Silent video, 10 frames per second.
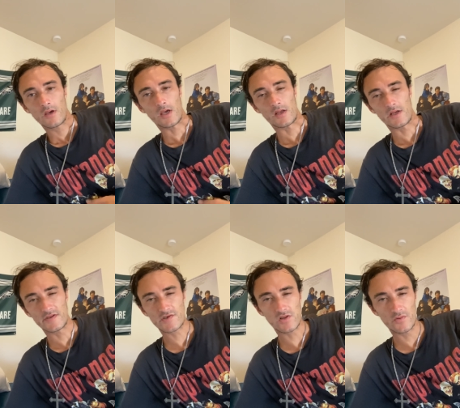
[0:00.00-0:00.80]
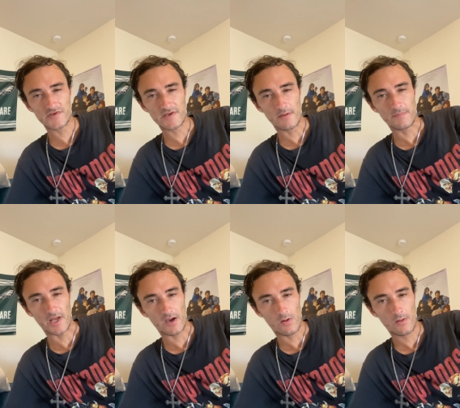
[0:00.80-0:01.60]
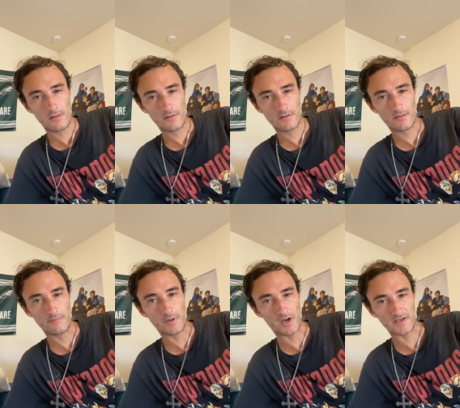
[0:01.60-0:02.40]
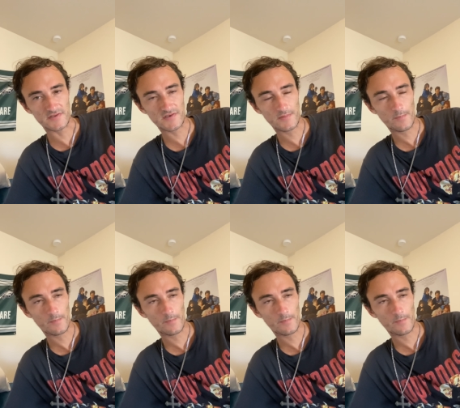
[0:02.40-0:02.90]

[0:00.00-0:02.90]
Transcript: And it's closed up now, but